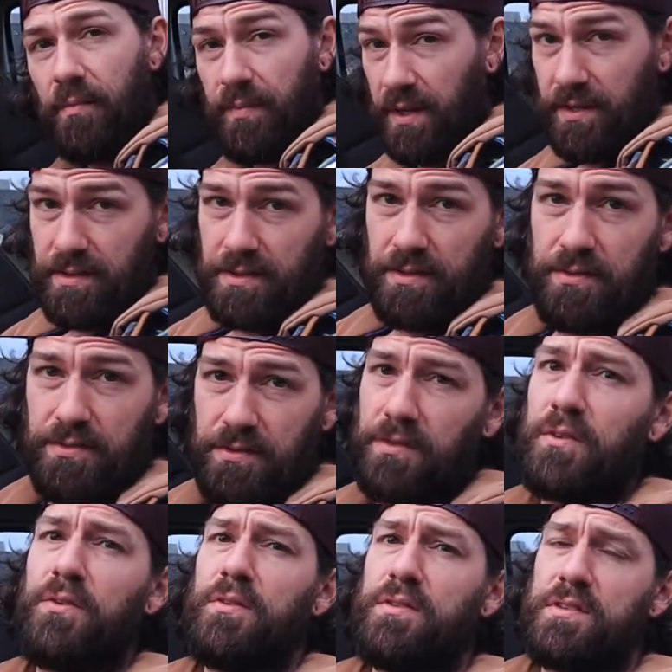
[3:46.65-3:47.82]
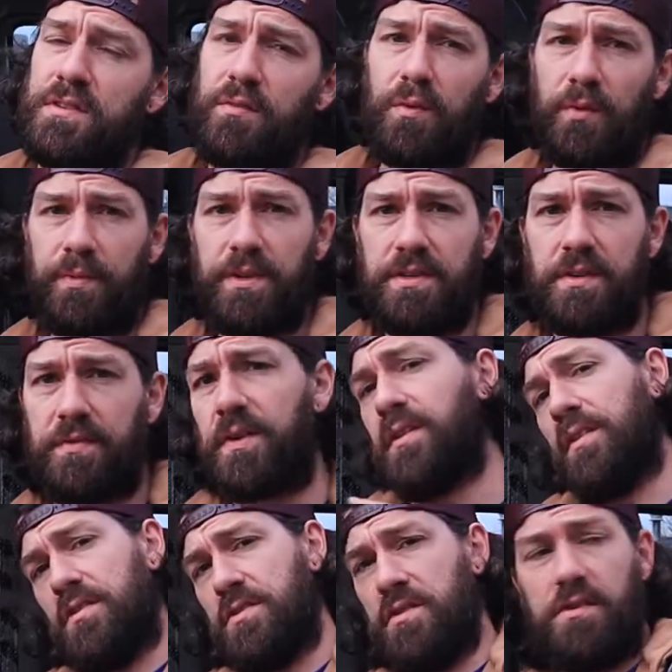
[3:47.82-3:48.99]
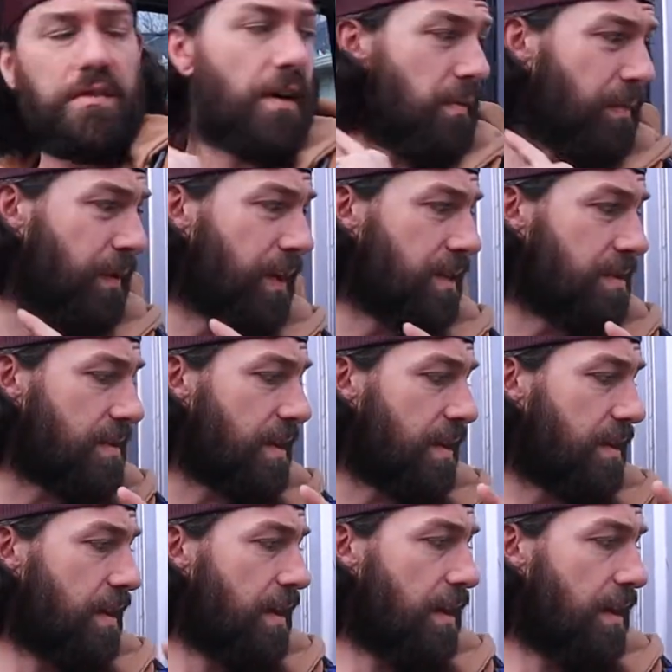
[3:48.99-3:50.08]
because those are the corners that will be different, and I'll show you that when we get inside.